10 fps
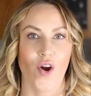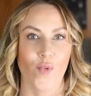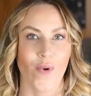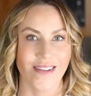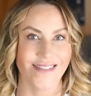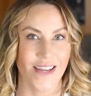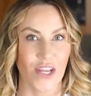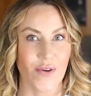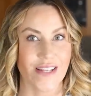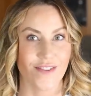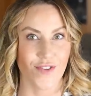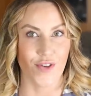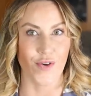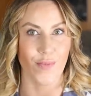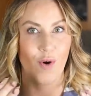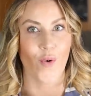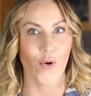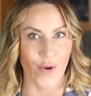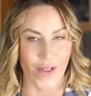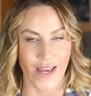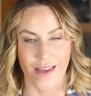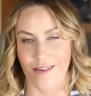are ones that you consume orally.